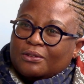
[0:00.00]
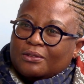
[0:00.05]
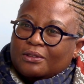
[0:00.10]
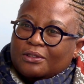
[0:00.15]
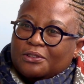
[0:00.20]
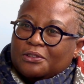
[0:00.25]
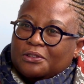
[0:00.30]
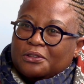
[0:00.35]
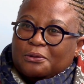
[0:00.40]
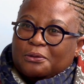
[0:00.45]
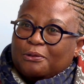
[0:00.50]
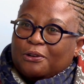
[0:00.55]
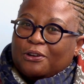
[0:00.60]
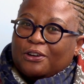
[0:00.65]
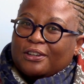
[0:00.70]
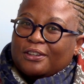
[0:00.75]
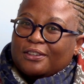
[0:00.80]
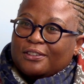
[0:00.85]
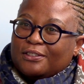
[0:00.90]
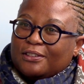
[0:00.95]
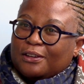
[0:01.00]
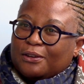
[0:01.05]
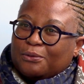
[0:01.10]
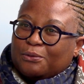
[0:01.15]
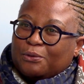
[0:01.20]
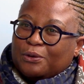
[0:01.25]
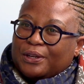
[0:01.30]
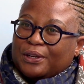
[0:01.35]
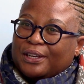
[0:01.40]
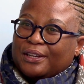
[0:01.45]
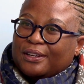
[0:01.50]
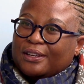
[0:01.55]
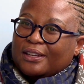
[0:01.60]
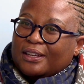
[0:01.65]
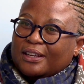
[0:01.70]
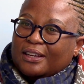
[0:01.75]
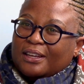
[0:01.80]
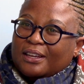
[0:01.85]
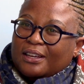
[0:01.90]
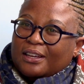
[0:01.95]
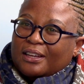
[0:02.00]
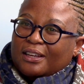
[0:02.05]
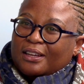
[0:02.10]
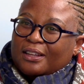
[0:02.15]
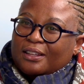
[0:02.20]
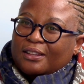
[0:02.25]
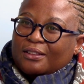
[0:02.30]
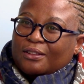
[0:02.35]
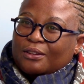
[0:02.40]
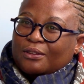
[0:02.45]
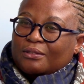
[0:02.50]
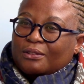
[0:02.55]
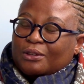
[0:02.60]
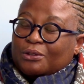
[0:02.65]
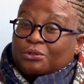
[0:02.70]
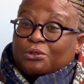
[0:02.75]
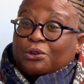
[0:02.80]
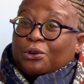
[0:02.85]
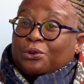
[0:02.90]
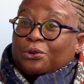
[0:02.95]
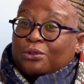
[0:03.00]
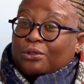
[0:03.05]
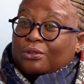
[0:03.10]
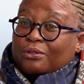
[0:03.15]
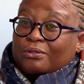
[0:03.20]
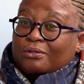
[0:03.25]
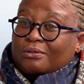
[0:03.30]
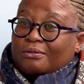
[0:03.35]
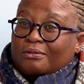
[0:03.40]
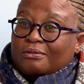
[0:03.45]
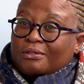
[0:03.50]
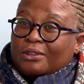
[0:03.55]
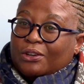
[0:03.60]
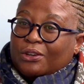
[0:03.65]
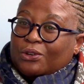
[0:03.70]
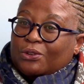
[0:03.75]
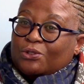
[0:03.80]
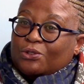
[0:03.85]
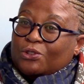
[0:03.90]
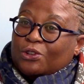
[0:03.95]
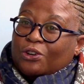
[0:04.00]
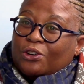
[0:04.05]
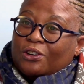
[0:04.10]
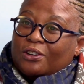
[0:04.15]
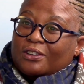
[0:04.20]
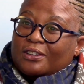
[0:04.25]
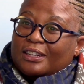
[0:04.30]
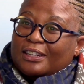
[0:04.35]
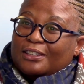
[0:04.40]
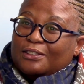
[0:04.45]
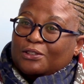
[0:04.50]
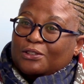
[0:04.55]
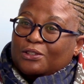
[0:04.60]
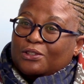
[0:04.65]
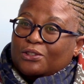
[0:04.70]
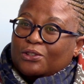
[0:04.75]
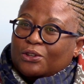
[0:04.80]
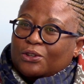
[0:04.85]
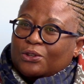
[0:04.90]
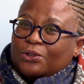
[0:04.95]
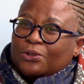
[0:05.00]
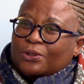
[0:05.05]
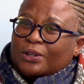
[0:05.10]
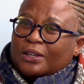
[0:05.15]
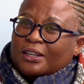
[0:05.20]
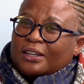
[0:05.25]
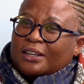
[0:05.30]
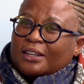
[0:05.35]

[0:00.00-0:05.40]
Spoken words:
Digital markets are where the growth nodes are, and so